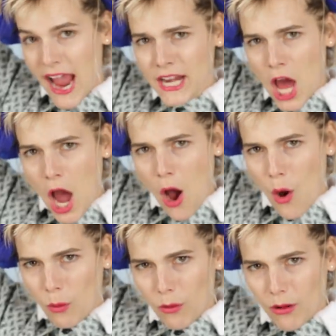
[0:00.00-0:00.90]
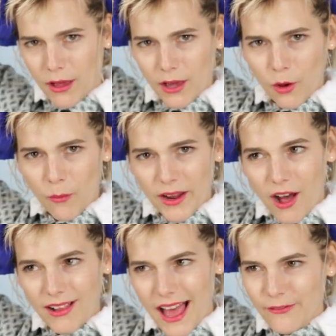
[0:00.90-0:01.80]
I know. We
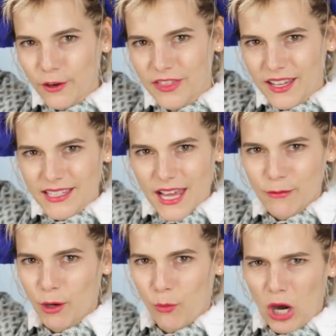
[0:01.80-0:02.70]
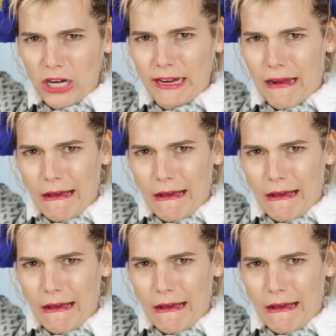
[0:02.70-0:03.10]
all have our things that we're working